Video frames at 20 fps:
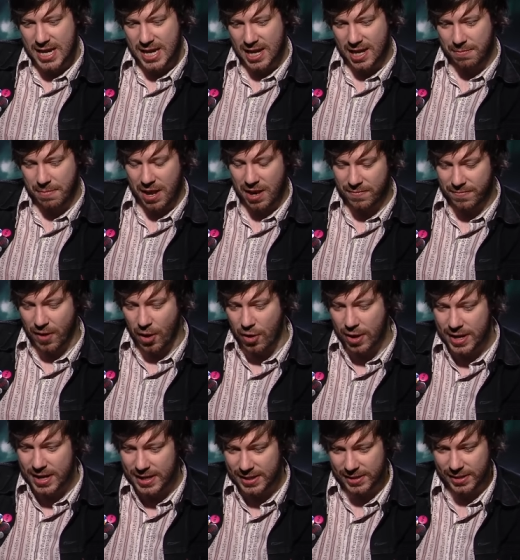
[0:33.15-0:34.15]
It made it
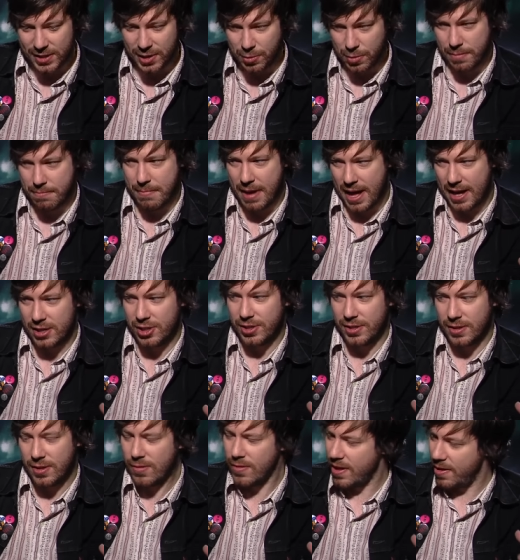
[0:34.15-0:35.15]
very easy to
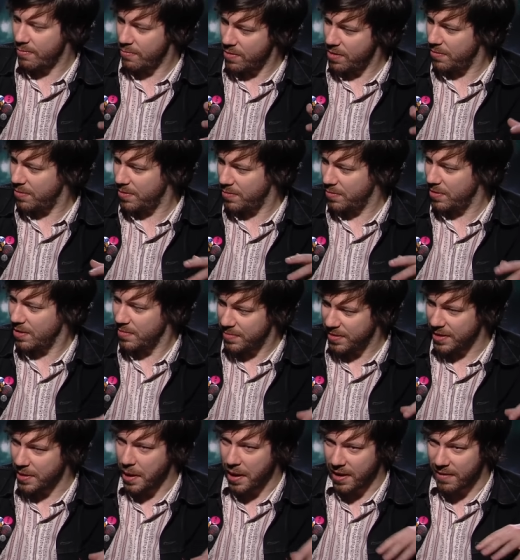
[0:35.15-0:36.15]
imagine, okay, what would it really
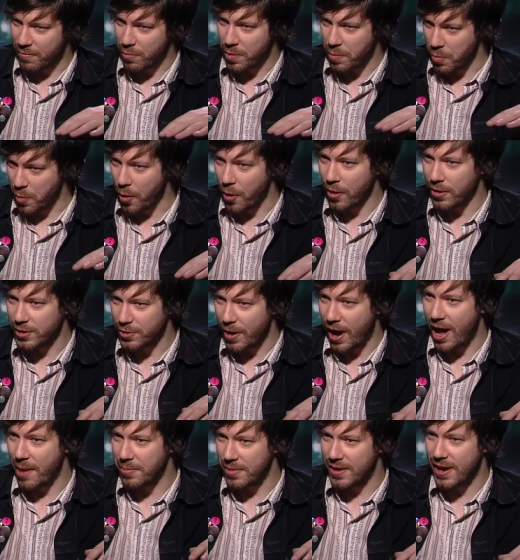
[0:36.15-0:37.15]
be like if we were
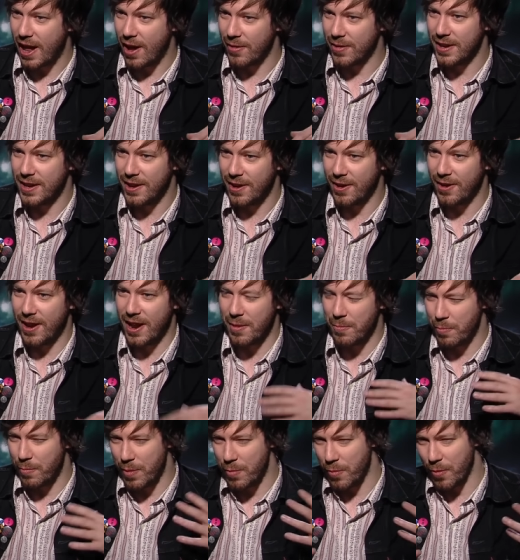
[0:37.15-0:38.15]
trapped down here and
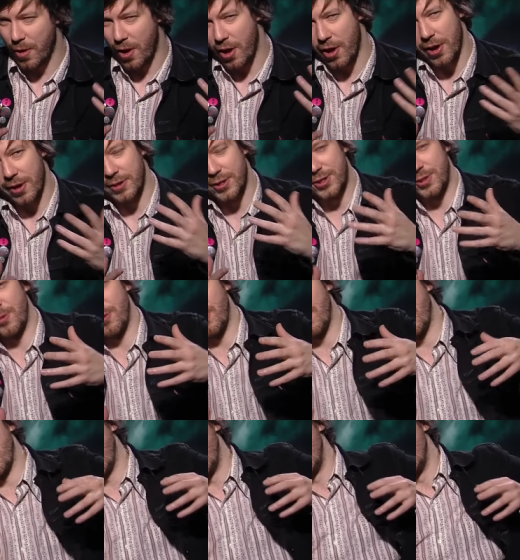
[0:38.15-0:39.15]
we were
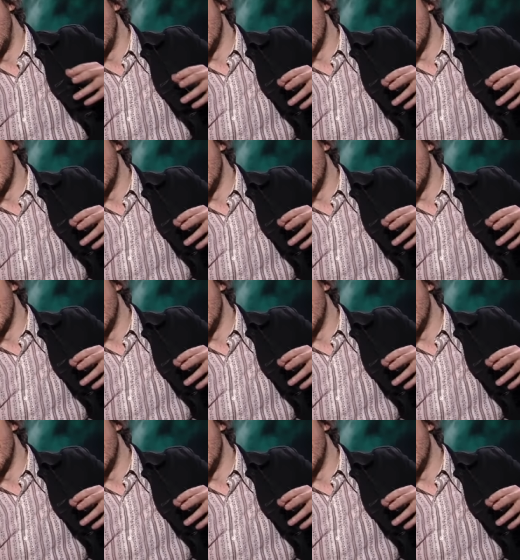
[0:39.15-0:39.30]
unsure